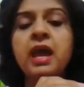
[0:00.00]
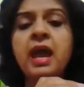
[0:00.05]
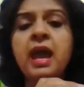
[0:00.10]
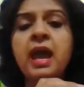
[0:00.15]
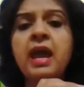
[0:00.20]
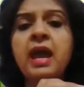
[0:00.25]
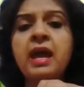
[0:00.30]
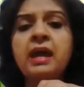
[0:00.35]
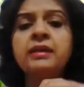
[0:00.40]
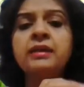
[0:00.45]

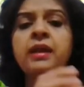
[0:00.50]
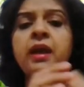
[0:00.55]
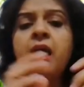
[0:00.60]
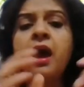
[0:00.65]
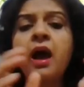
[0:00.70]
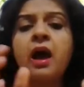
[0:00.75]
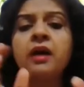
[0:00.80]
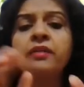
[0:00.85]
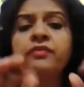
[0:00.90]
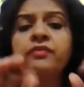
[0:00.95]
And
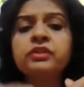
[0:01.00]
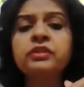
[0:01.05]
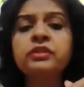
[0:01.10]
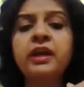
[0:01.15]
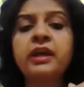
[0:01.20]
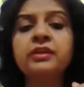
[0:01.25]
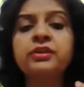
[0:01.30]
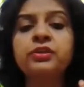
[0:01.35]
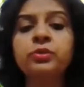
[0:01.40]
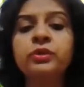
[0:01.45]
after
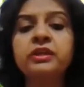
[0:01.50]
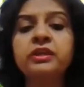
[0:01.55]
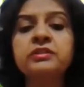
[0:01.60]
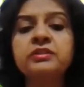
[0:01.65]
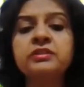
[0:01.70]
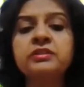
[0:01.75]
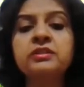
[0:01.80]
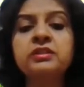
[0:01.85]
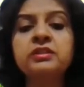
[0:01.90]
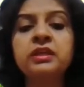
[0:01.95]
that, you can
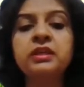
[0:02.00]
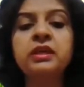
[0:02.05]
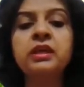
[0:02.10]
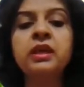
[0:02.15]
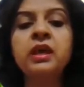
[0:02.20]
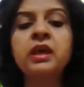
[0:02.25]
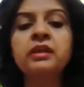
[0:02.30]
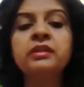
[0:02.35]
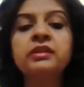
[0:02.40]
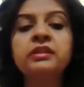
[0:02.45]
see
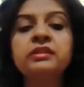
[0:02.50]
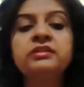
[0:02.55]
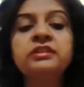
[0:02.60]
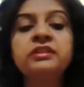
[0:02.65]
this